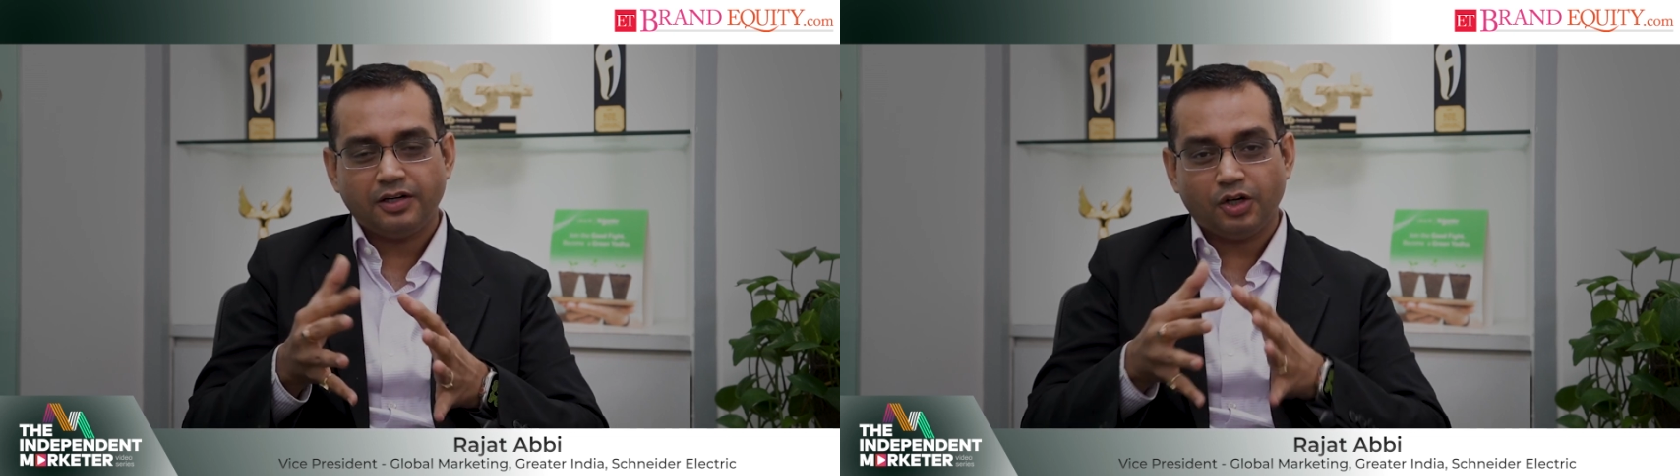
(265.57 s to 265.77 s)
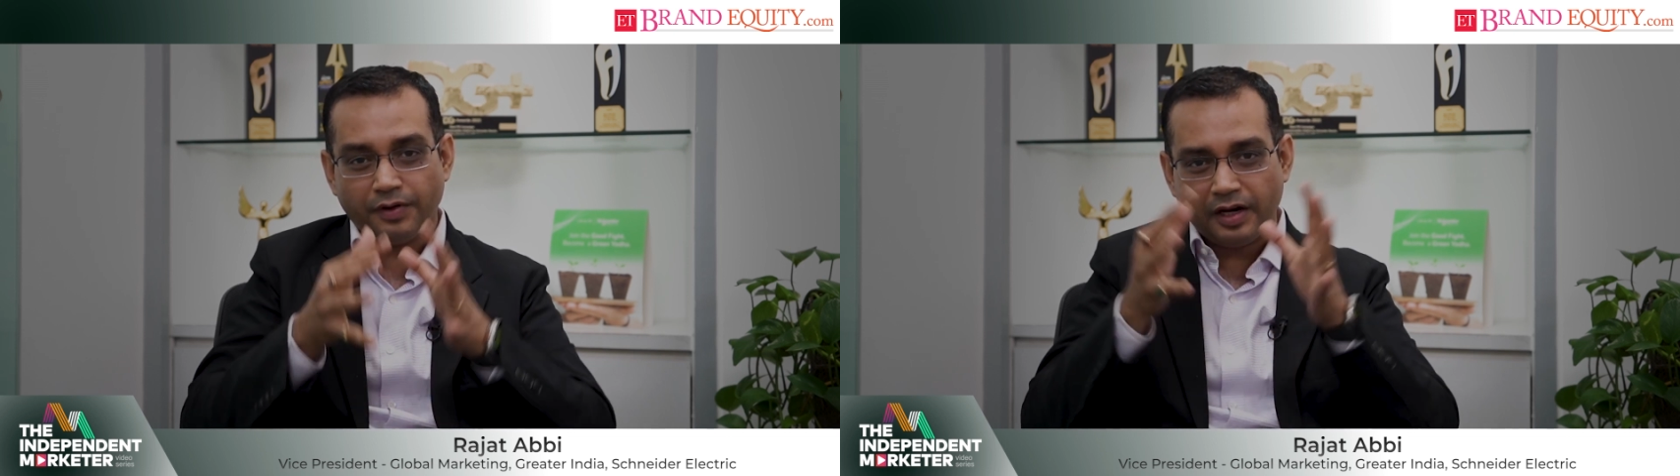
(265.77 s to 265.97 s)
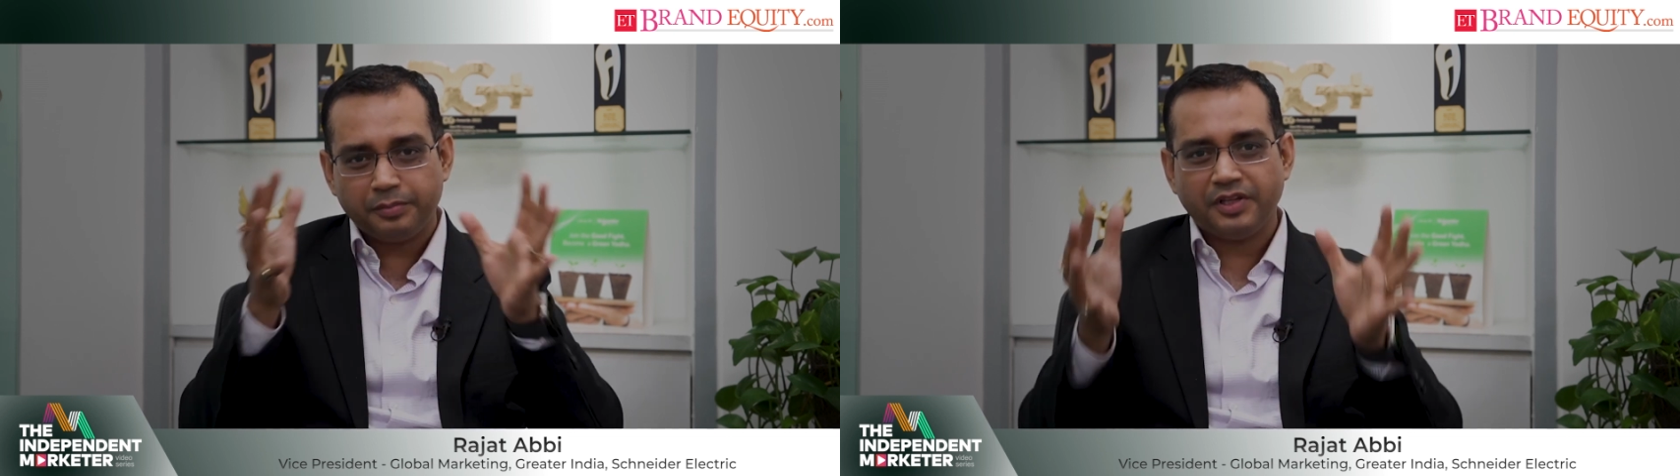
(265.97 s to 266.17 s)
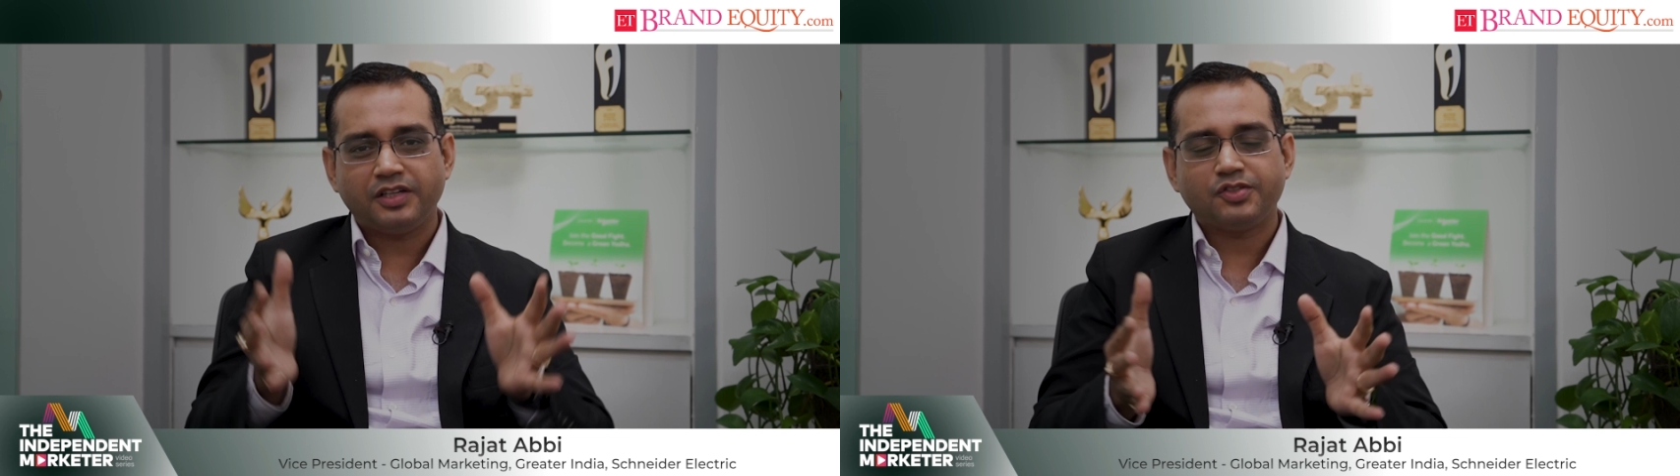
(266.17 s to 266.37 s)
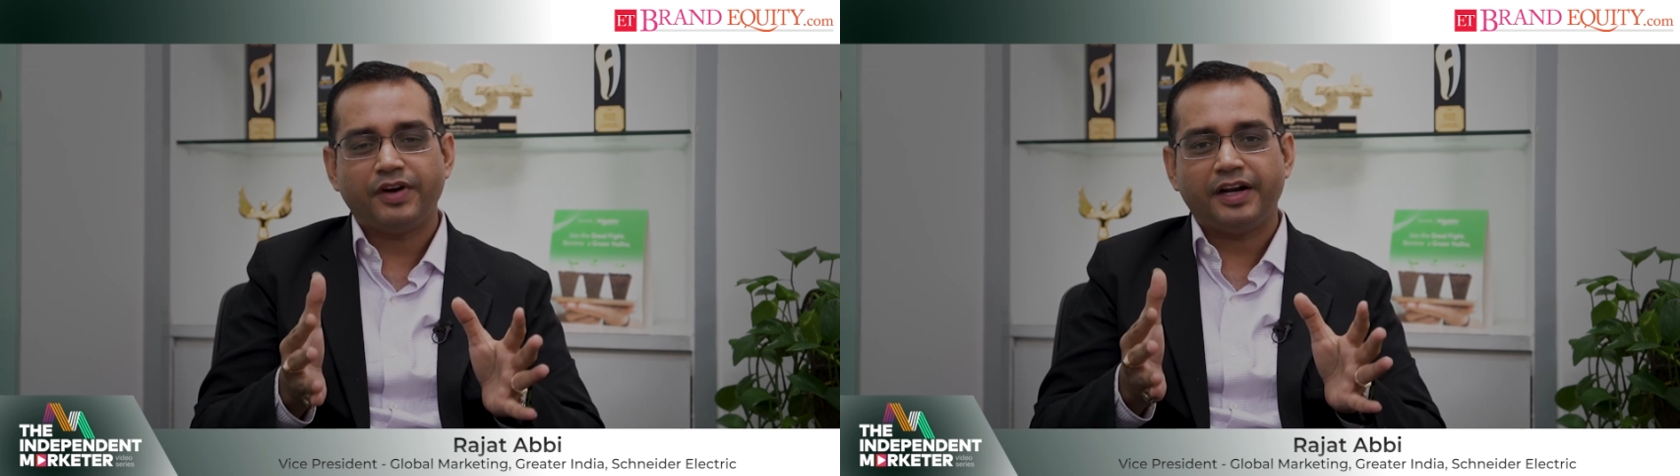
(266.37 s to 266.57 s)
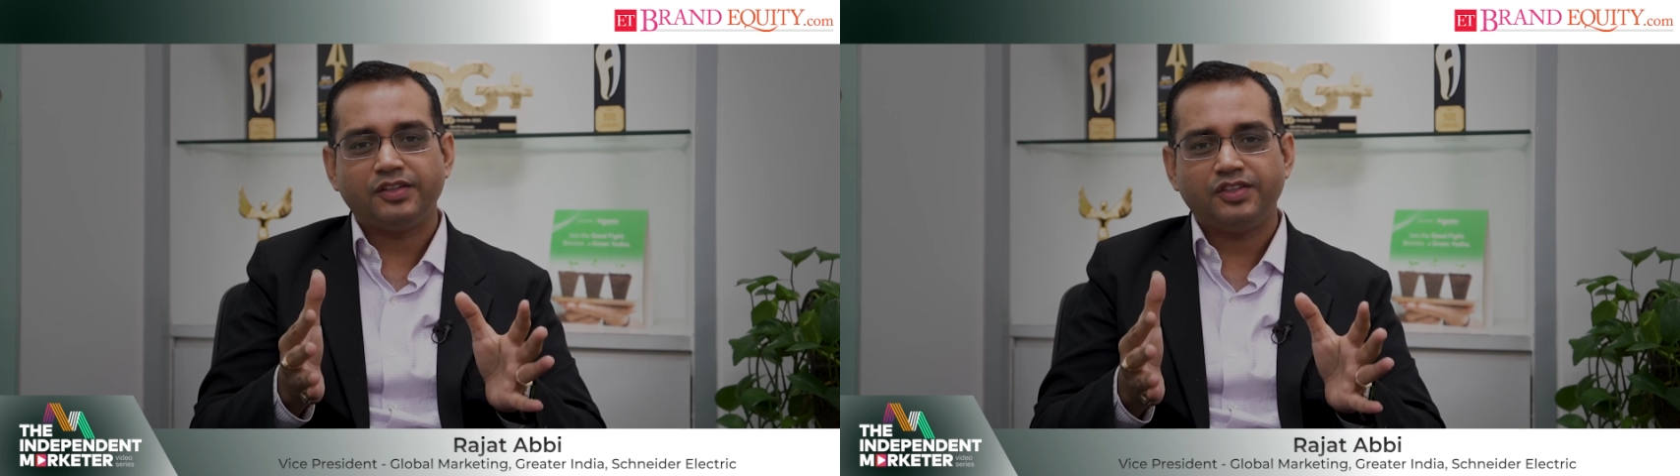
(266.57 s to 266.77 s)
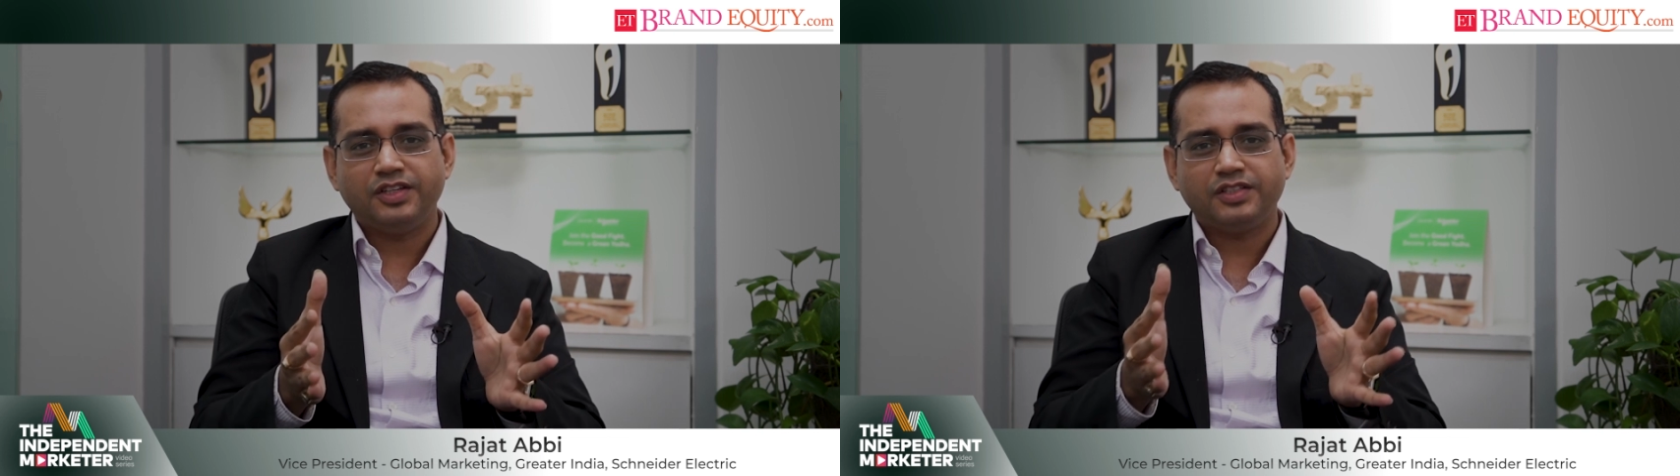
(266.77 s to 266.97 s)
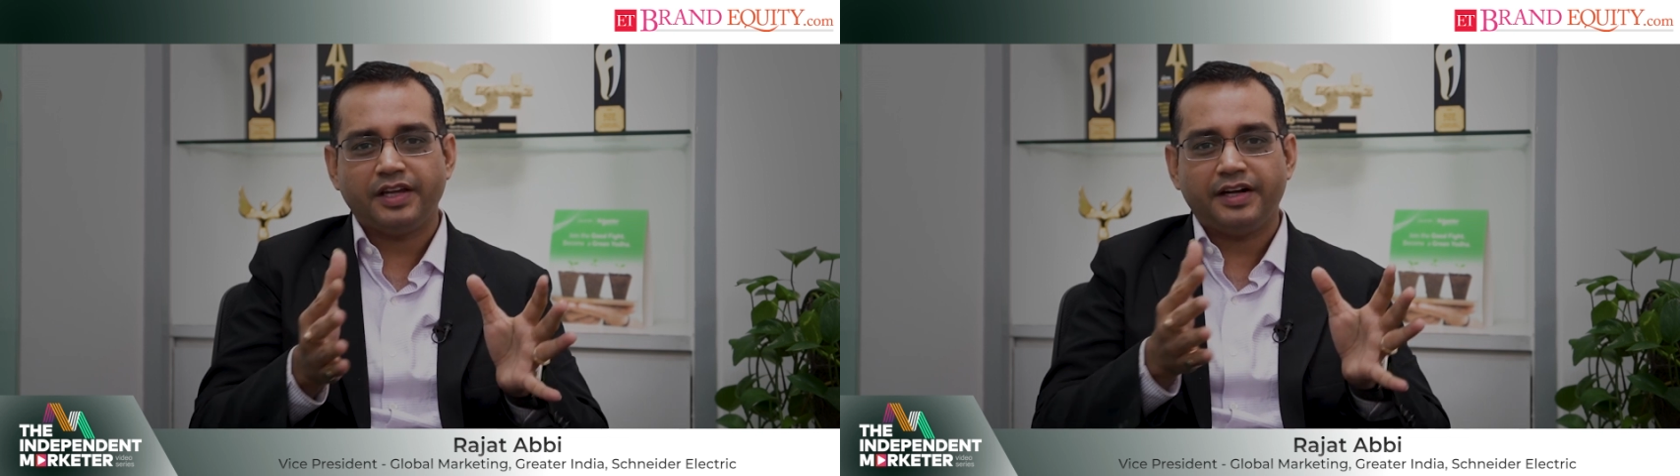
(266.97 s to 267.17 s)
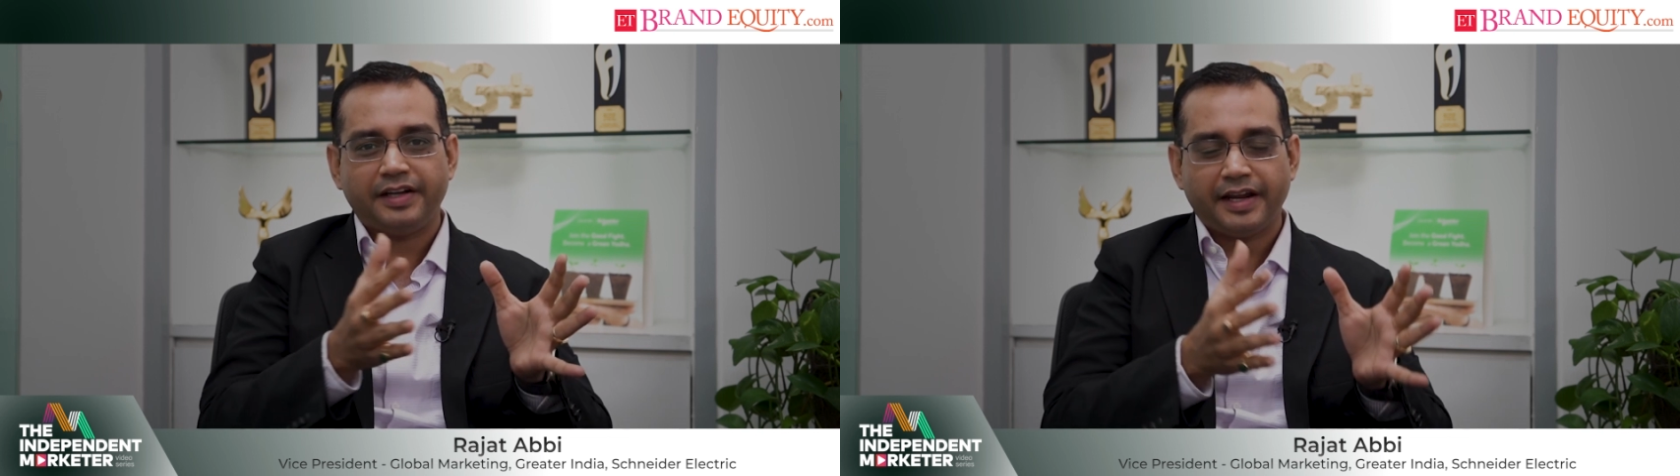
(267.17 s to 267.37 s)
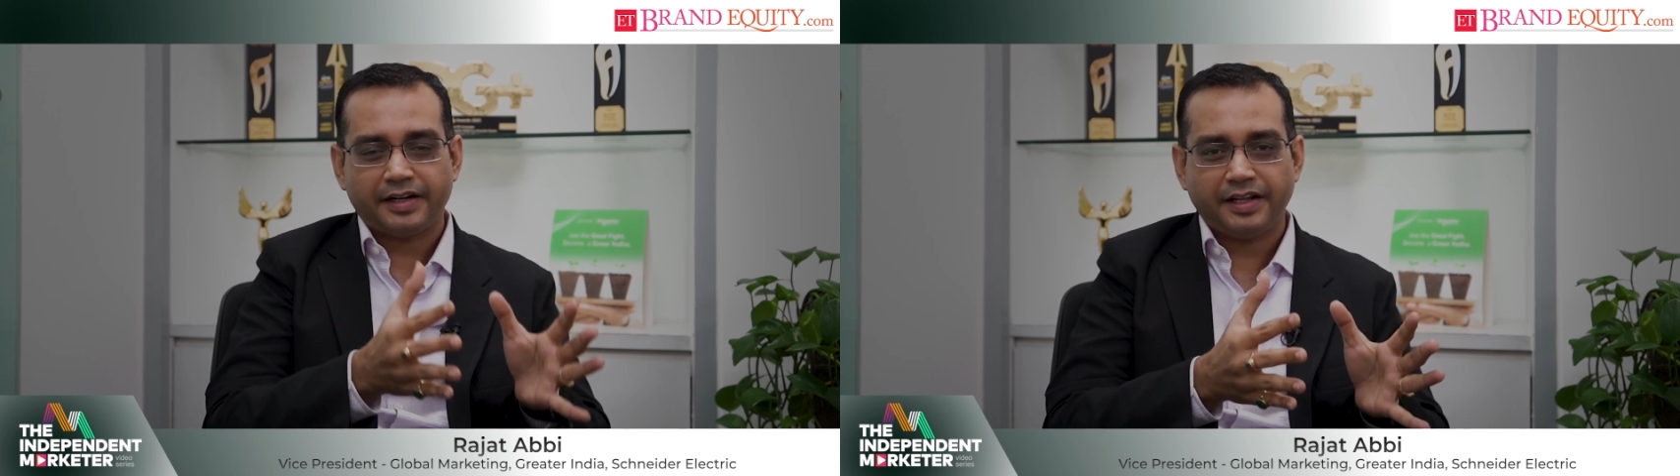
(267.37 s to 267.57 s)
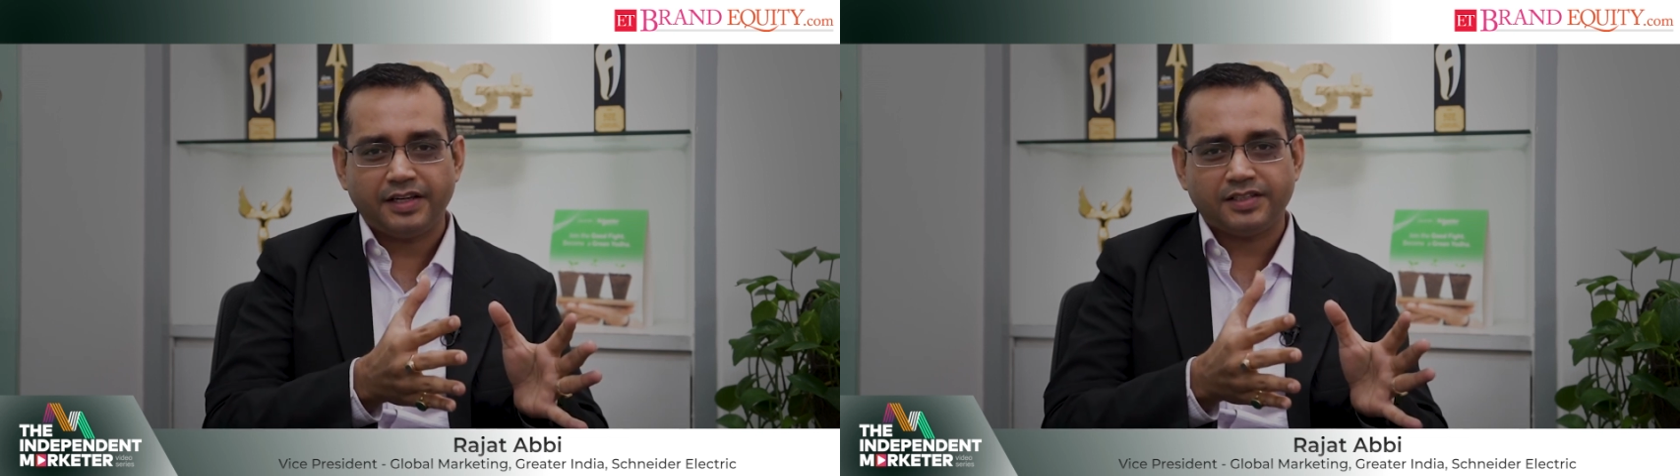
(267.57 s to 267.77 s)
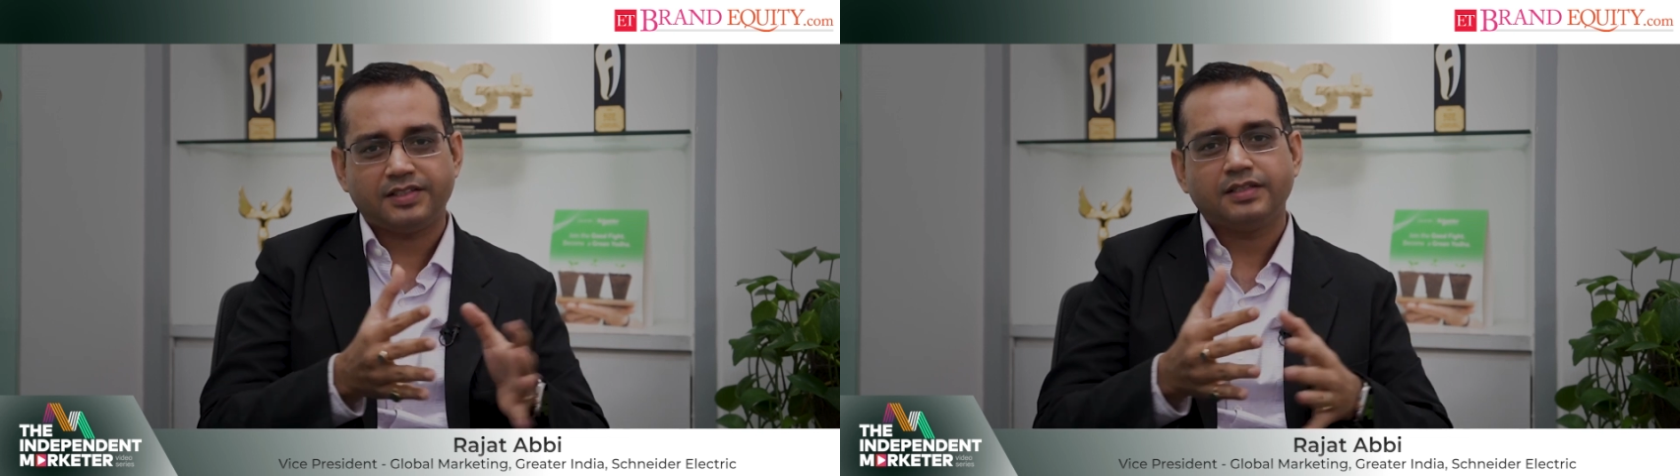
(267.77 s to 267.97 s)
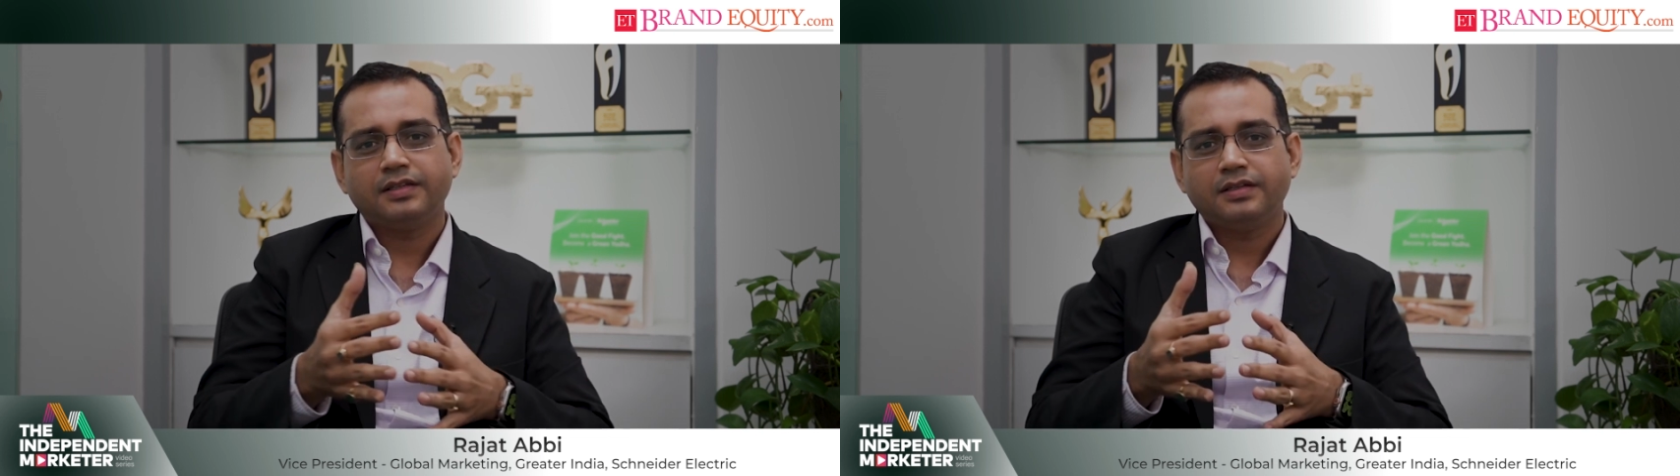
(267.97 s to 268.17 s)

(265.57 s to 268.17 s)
develop their strategies and tactics